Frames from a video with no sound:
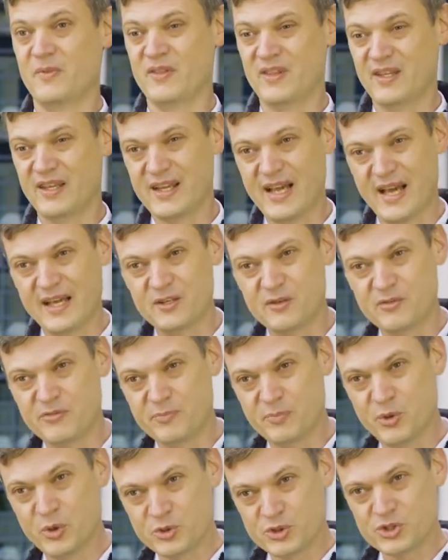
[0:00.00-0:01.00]
They kind
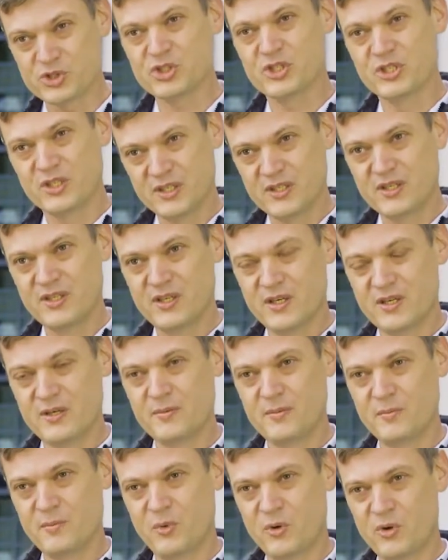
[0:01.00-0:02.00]
of push
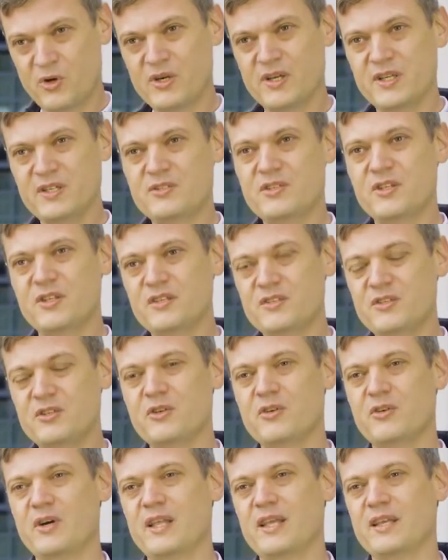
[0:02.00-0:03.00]
more into
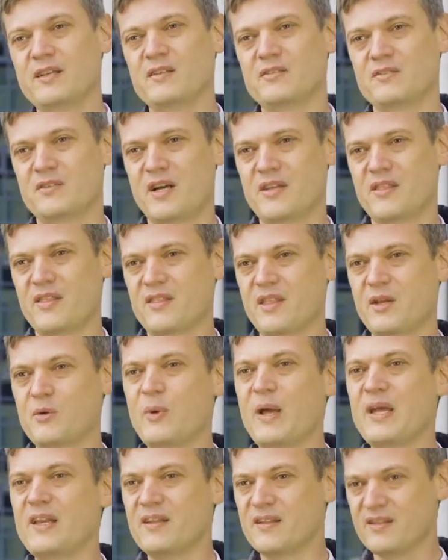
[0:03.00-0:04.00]
your lane rather than
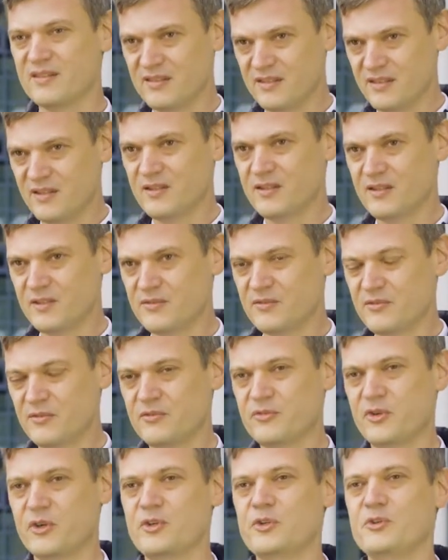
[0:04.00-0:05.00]
waiting
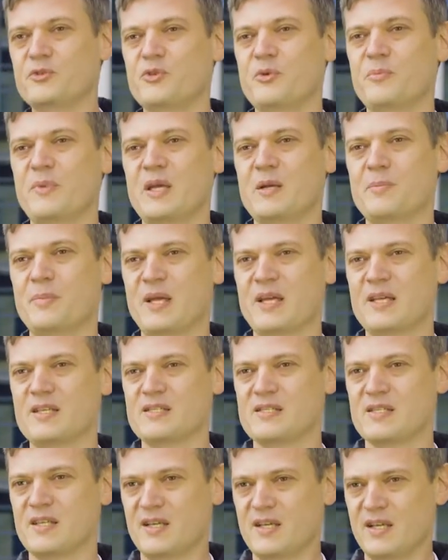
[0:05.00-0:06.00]
for you to make
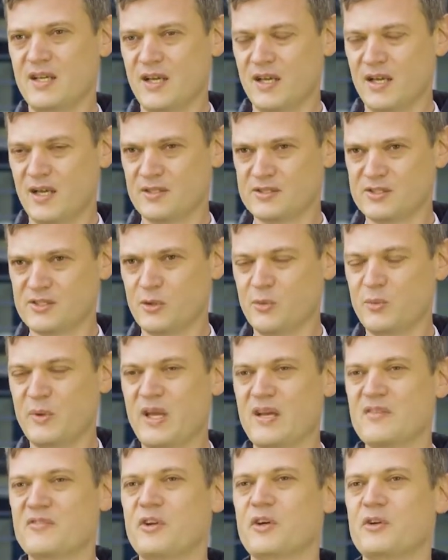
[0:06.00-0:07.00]
place. So
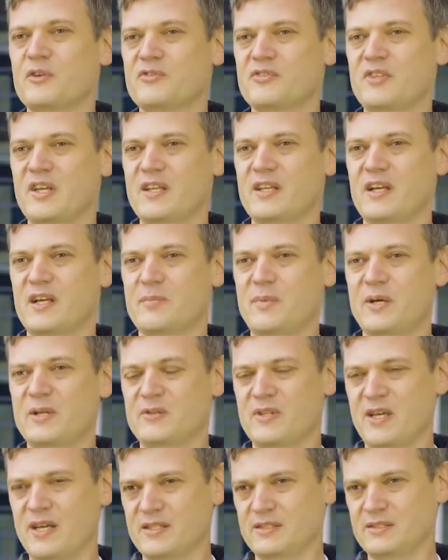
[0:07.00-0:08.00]
we have a lot of data
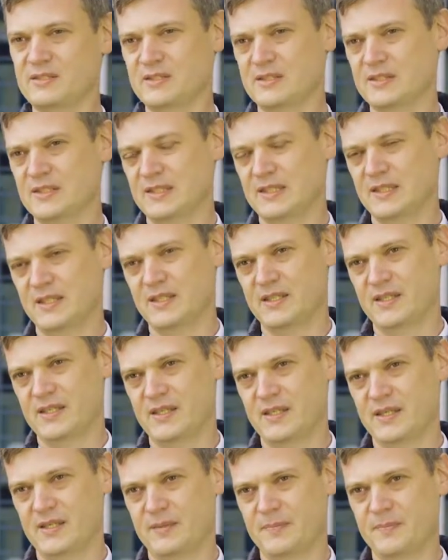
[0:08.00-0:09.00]
about that.
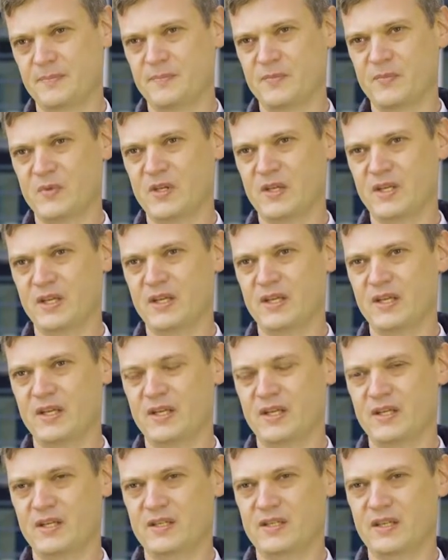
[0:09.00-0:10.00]

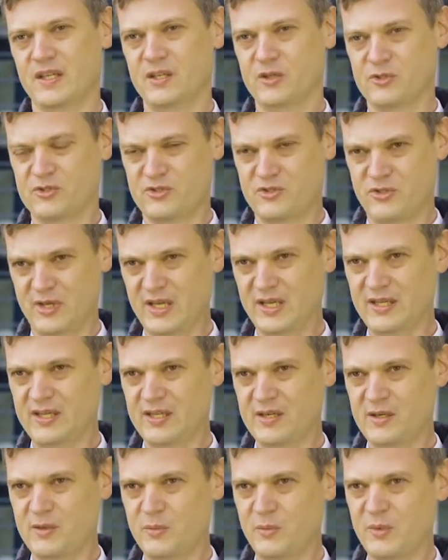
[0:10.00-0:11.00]
In
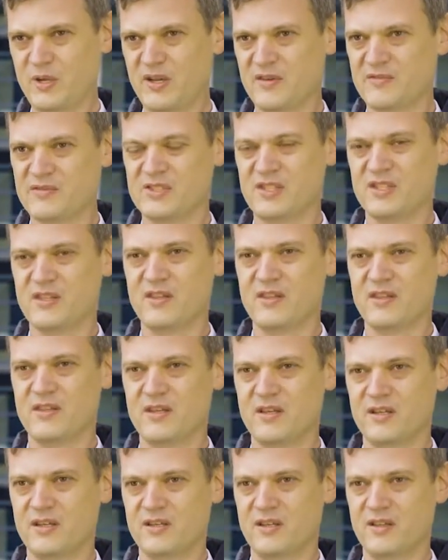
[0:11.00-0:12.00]
Australia, we have seen
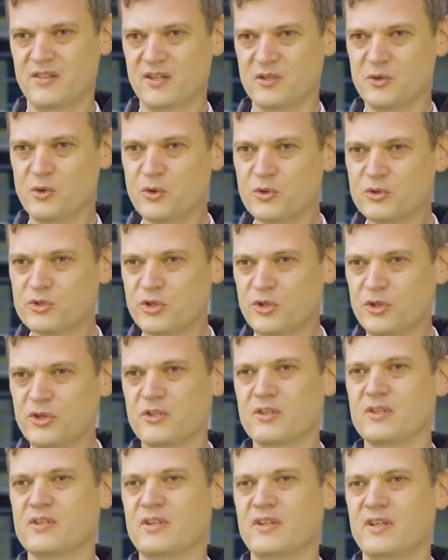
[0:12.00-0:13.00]
the hook
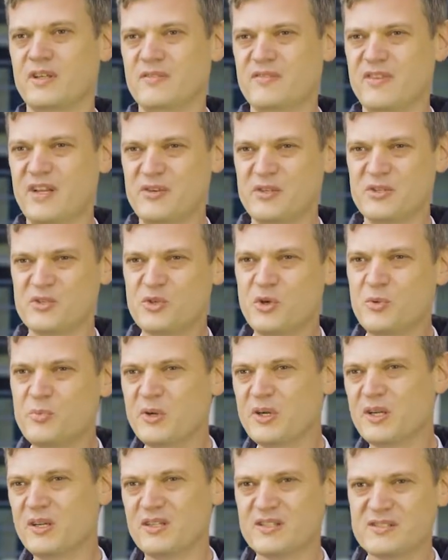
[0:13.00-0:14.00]
turn, a very
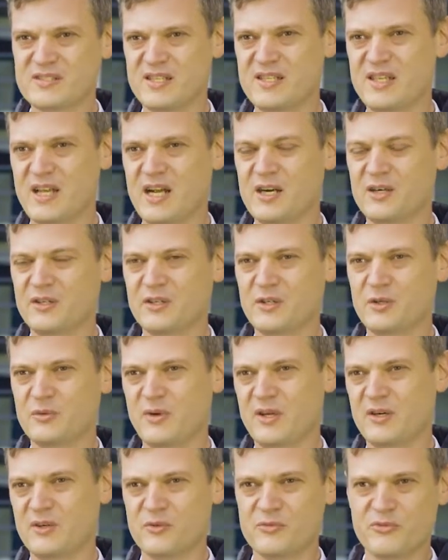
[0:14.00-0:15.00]
typical scenario
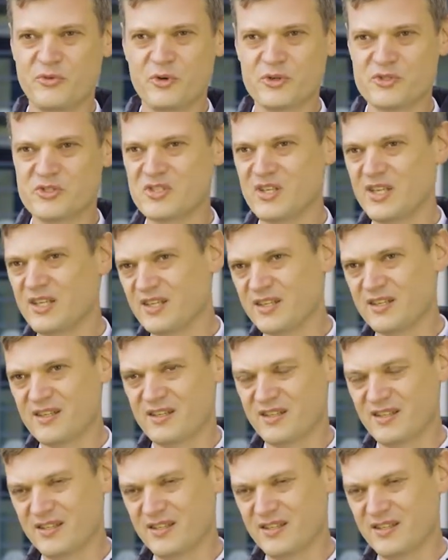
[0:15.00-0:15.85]
where you first take